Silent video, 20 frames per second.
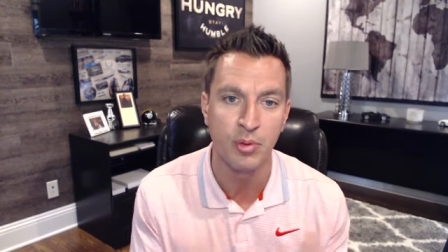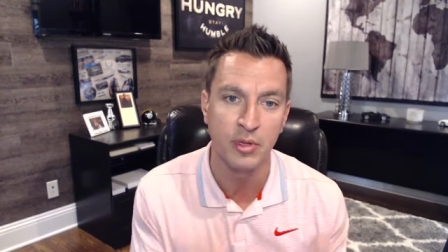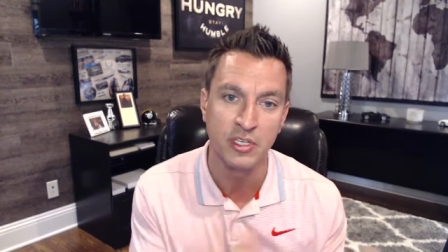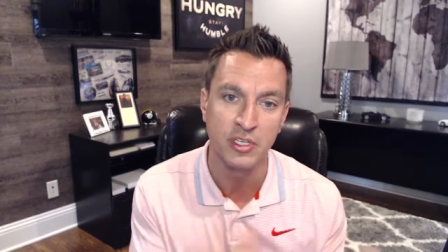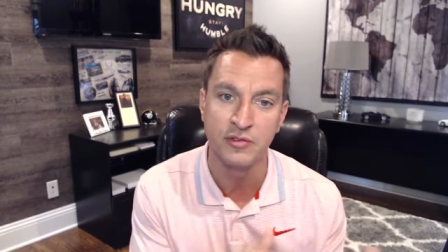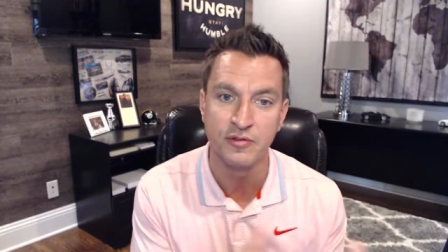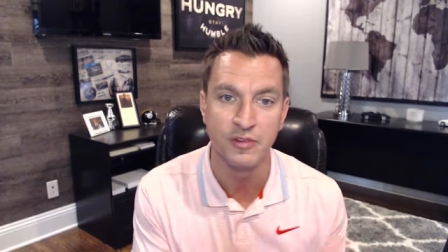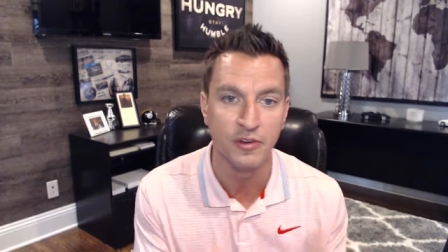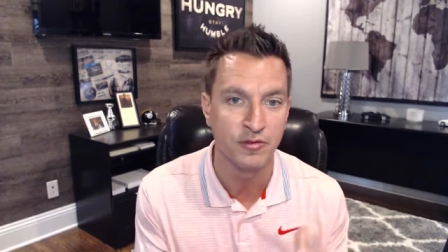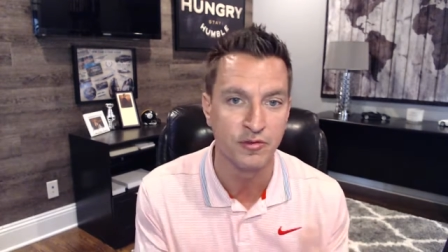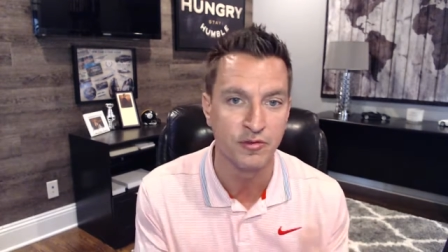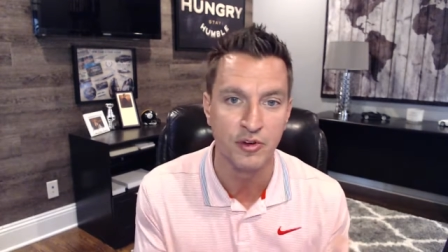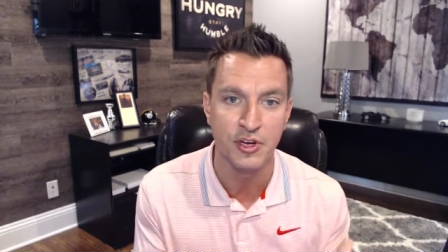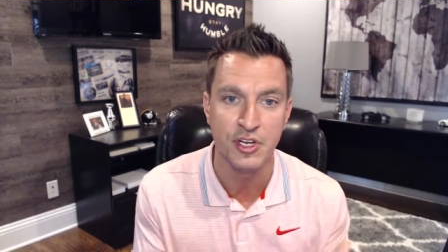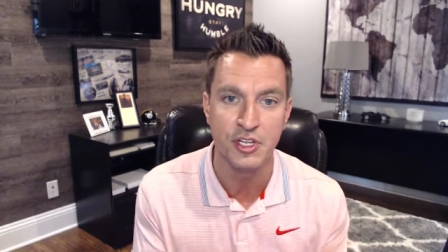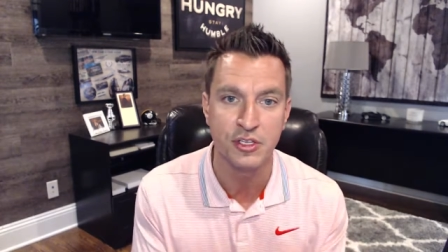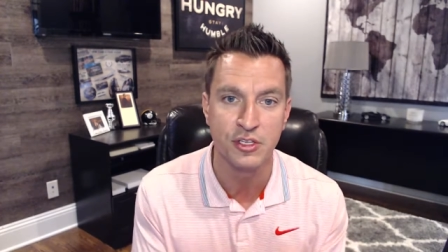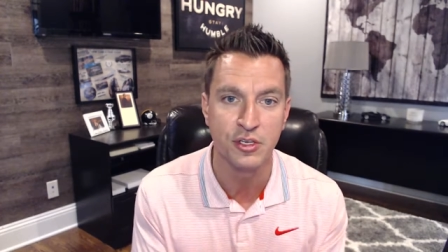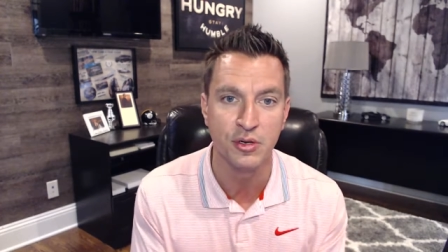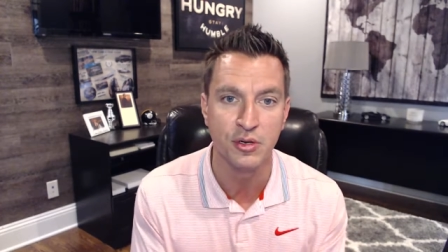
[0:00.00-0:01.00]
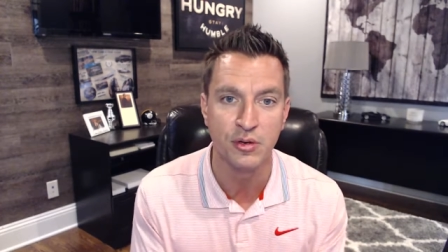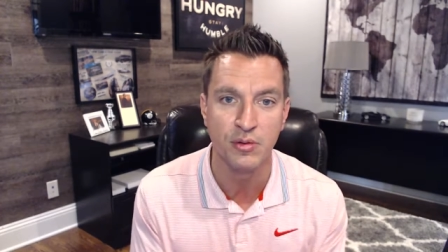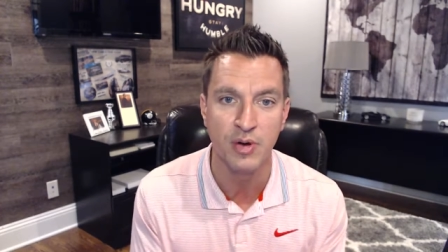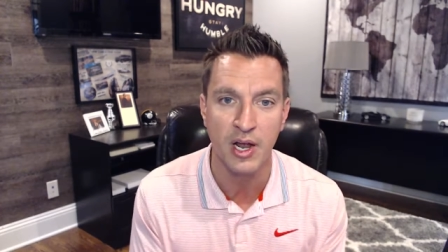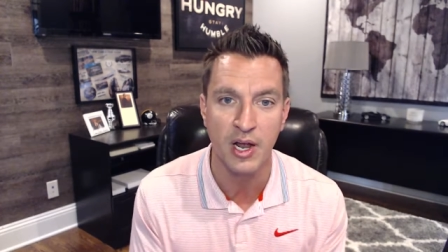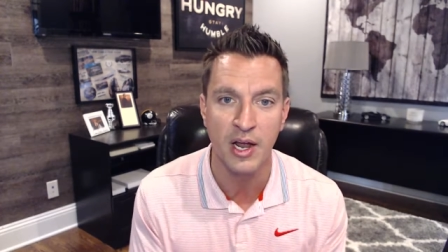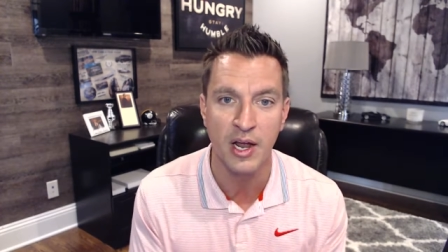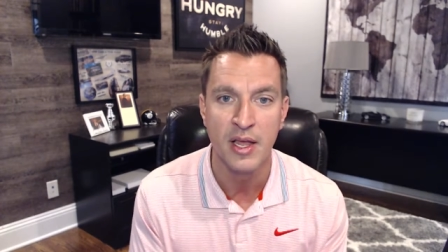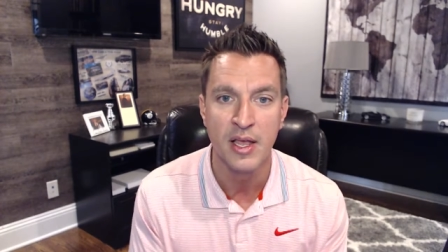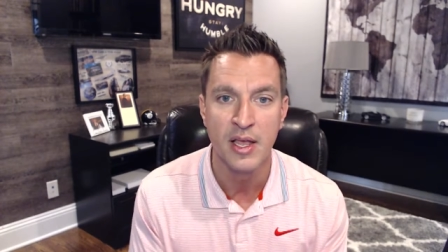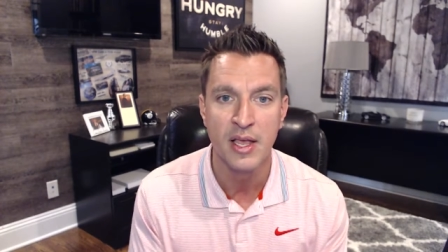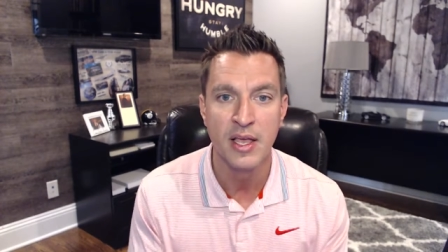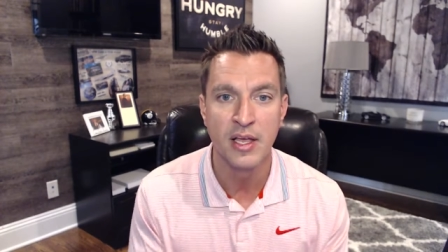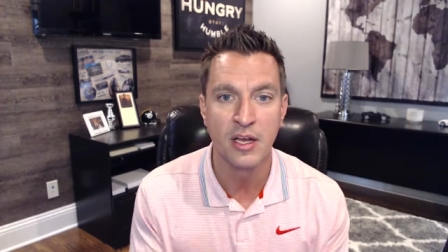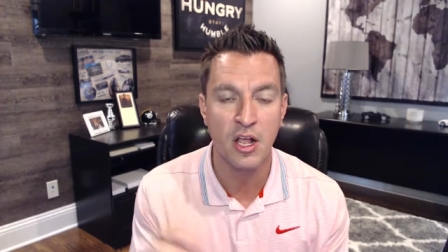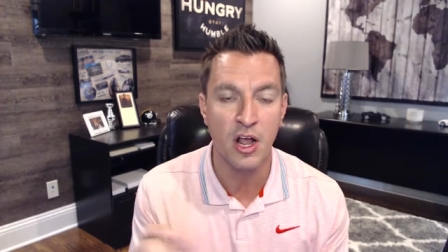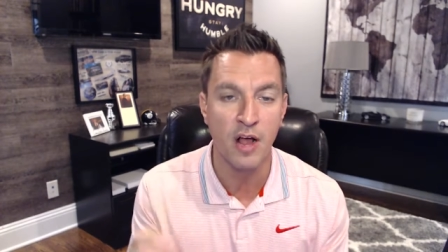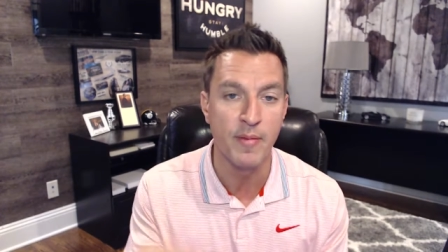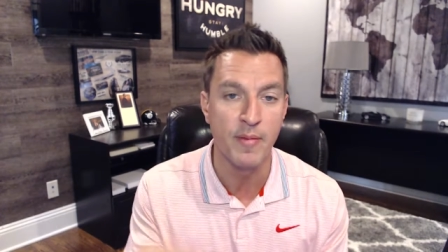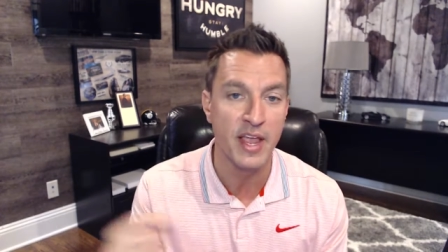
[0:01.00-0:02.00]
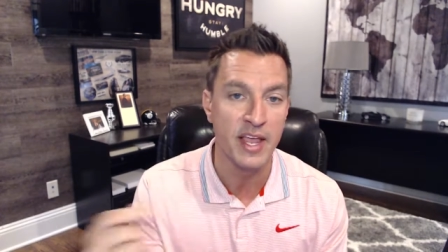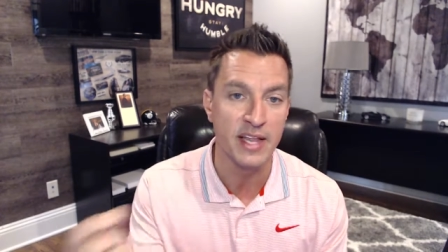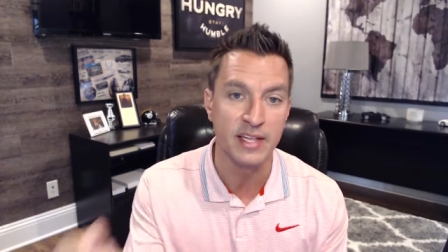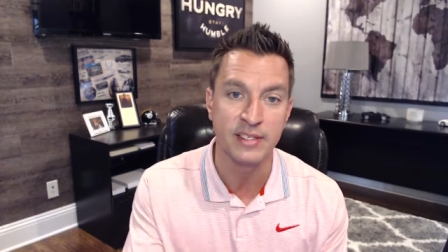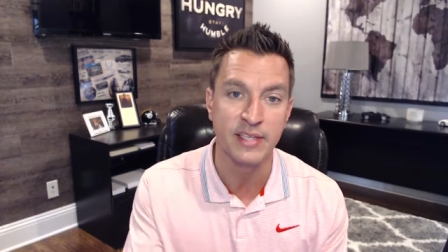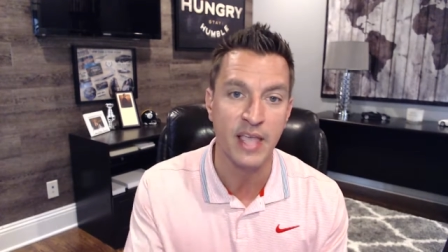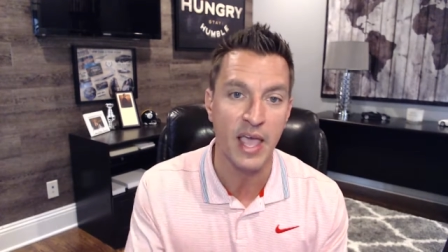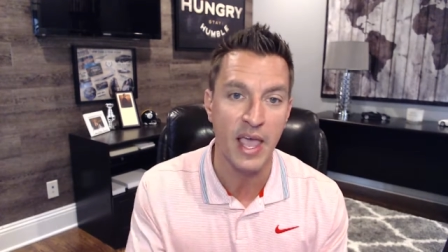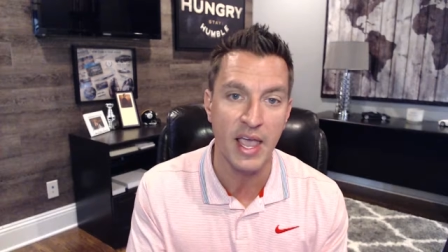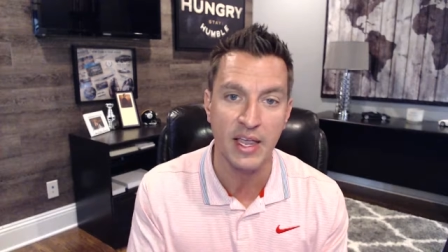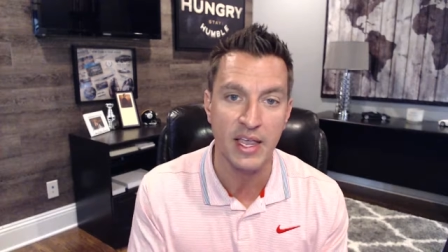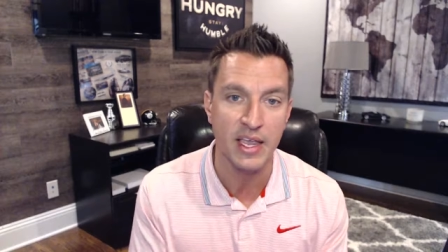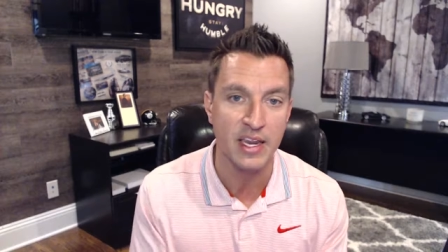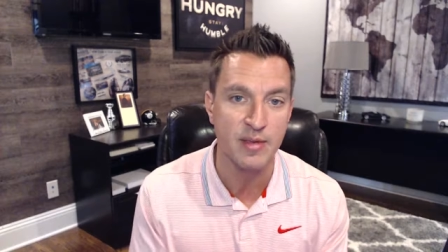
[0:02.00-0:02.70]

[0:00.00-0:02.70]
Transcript: Please feel free to uh, comment and tag